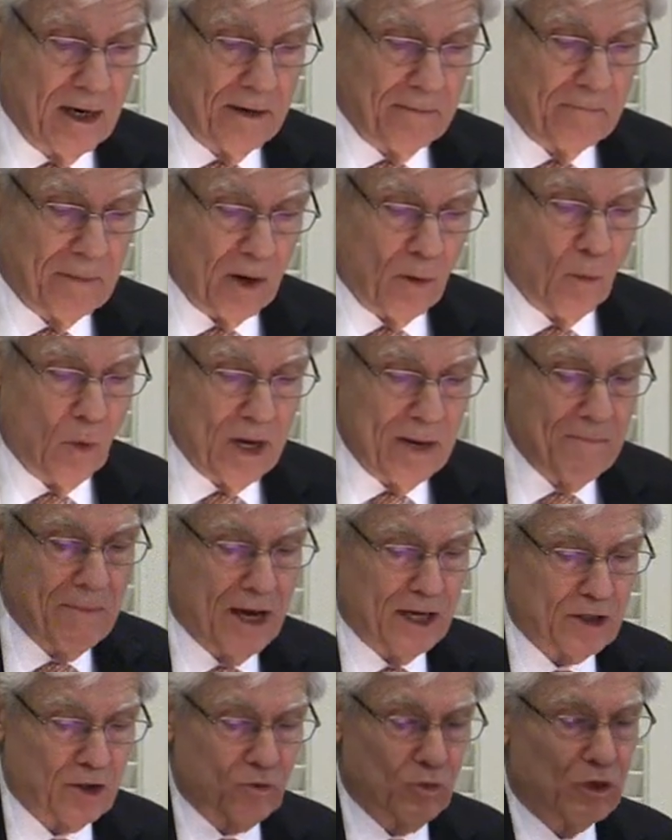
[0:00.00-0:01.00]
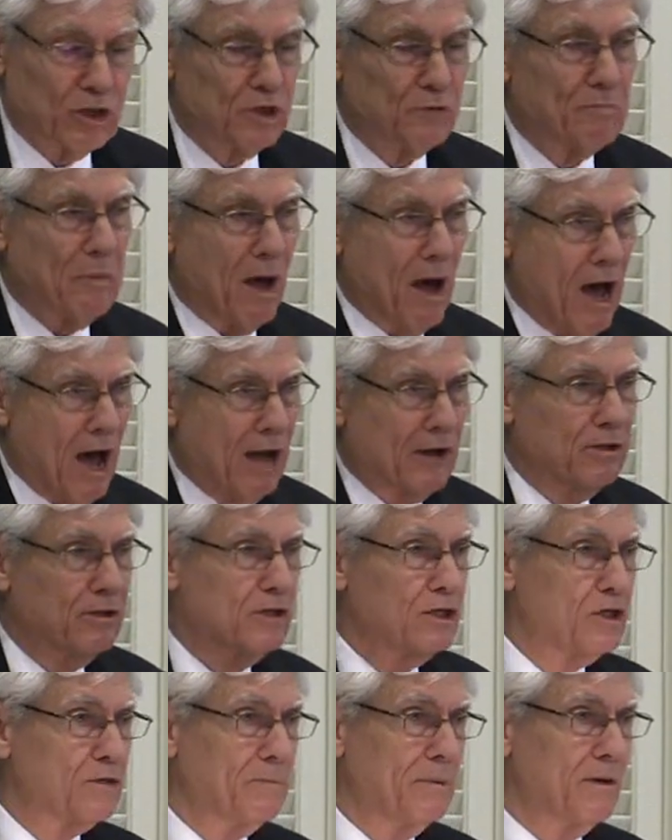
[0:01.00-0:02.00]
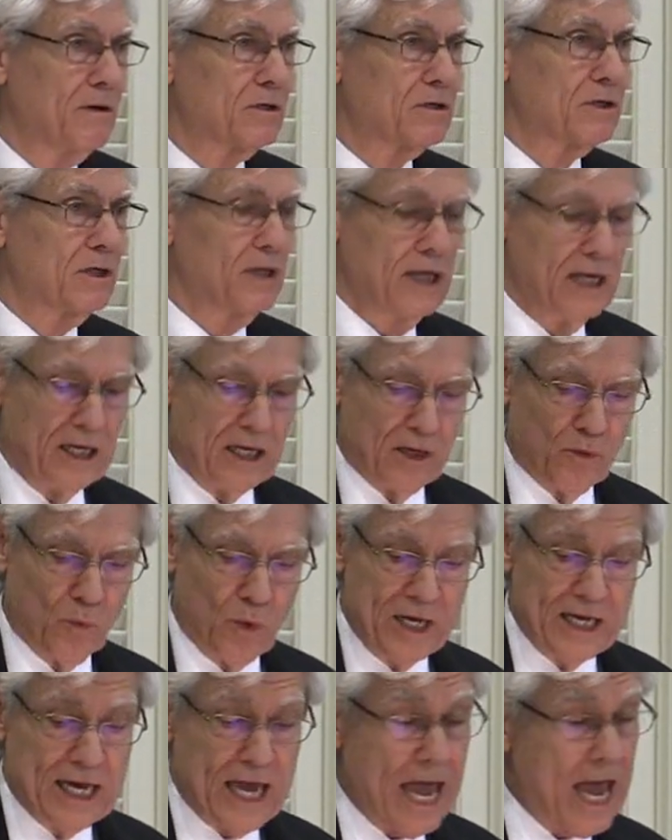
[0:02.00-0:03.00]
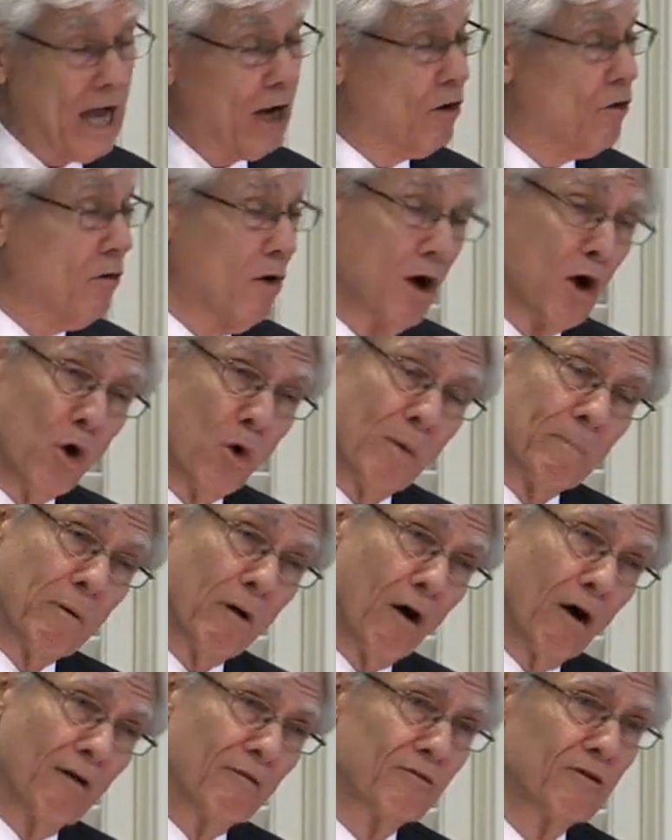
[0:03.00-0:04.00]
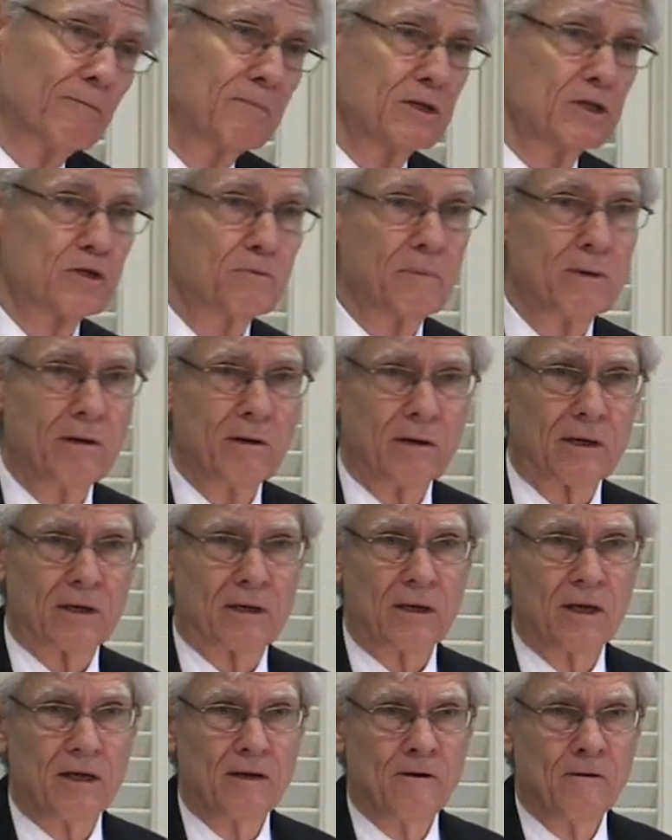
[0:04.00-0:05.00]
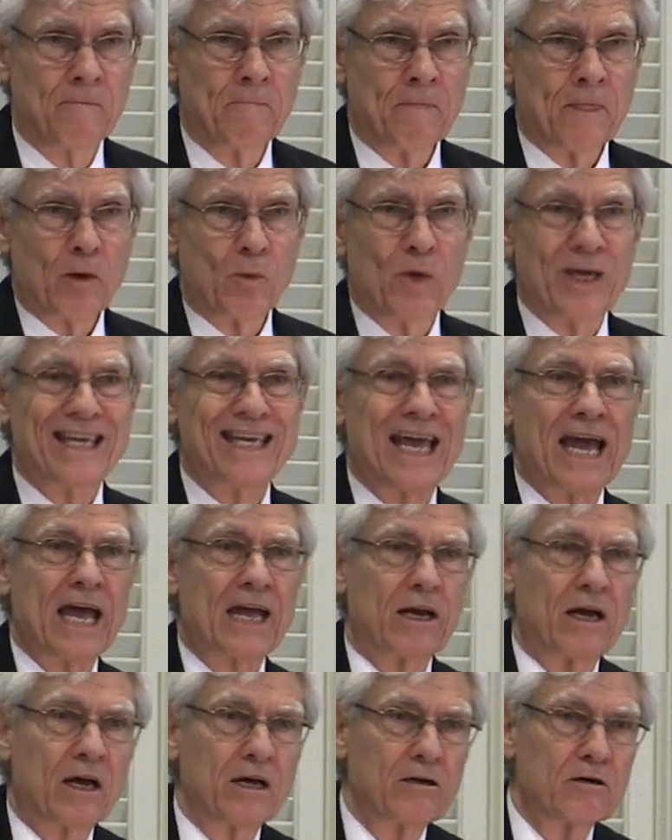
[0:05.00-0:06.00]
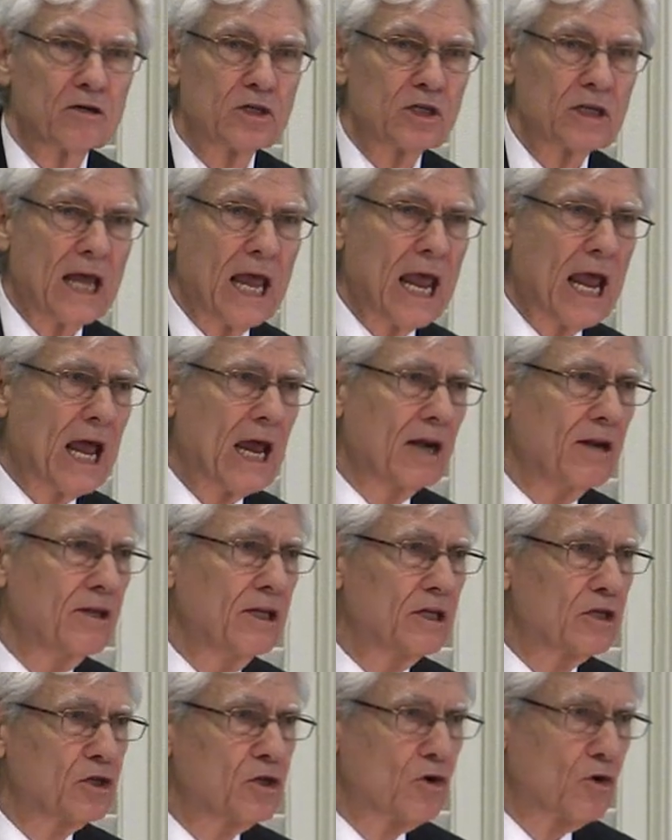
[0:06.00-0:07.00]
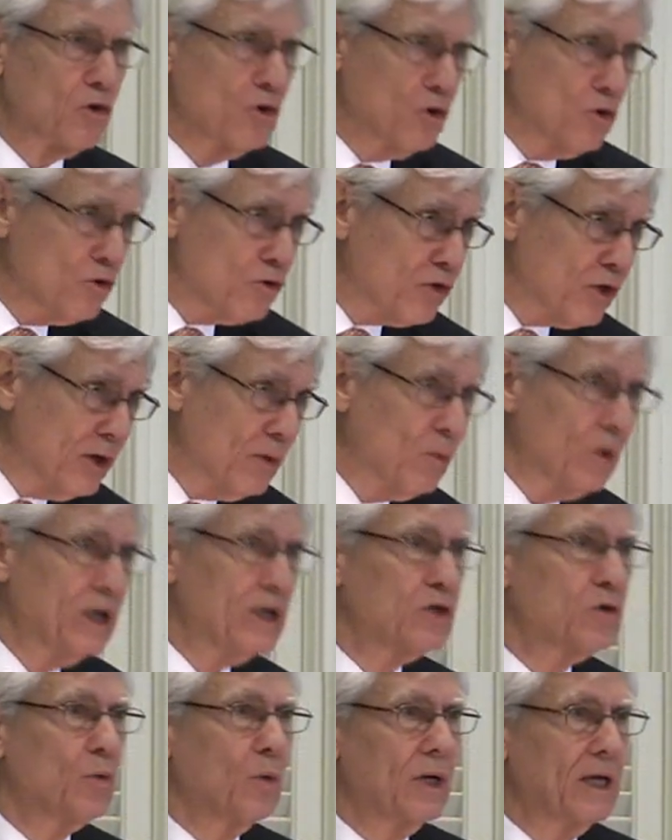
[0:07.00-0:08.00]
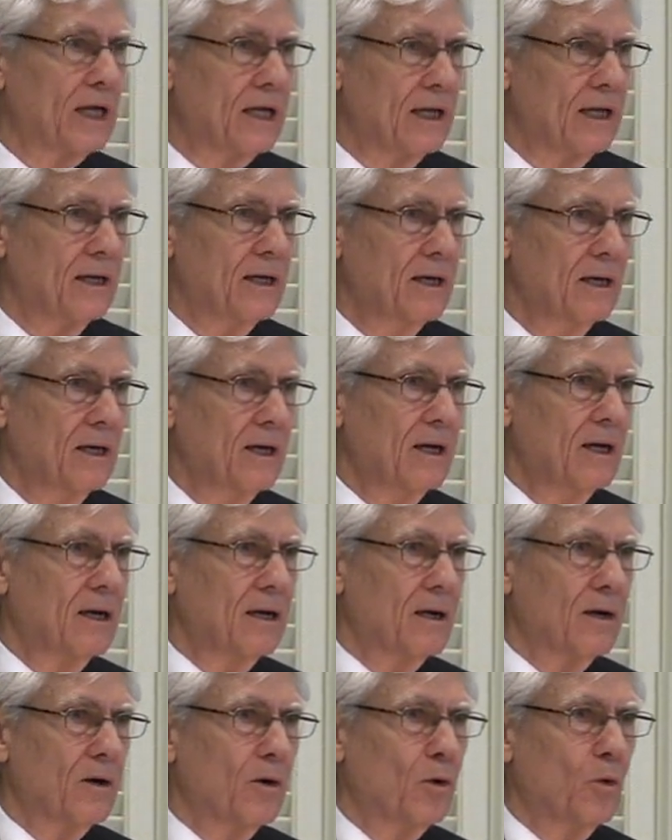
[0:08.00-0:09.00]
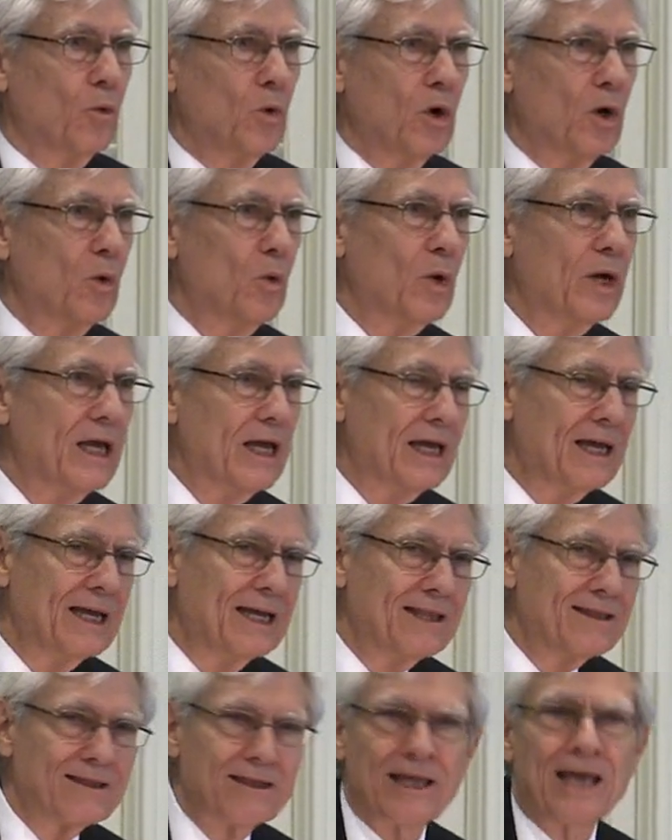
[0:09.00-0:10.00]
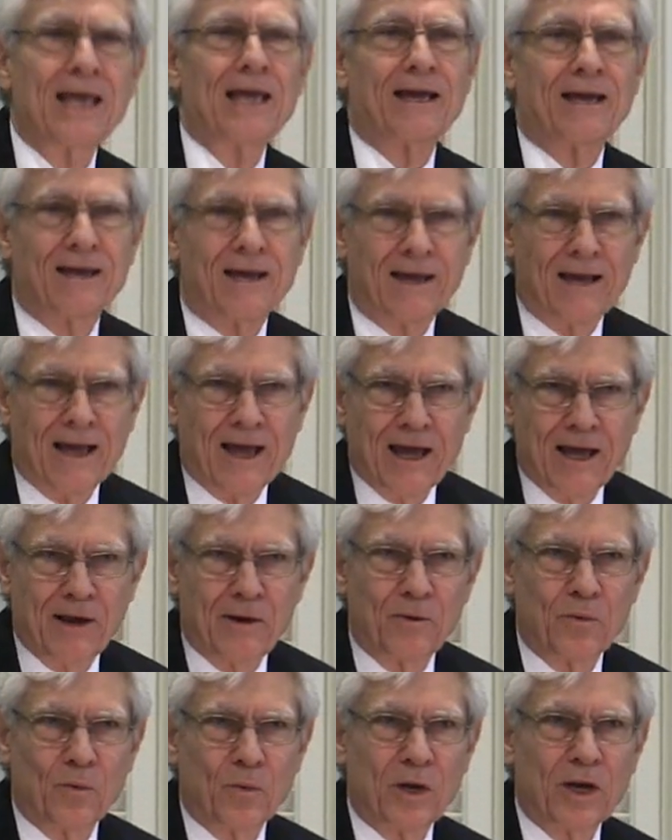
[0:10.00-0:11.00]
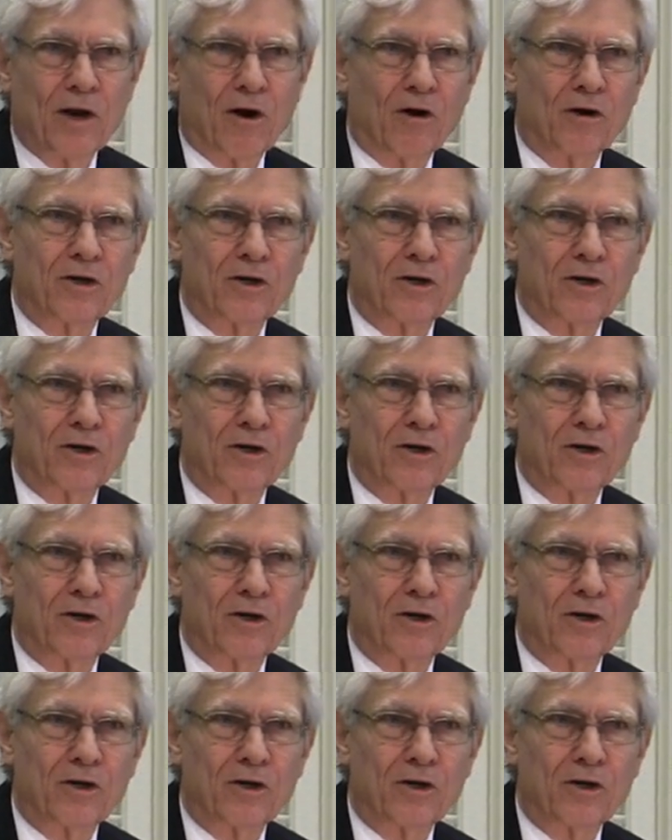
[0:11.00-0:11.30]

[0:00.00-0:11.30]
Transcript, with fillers: But we must respond to the Spirit's leading. We can't grow apart from the Spirit. We can't understand this truth in which we, we think and we are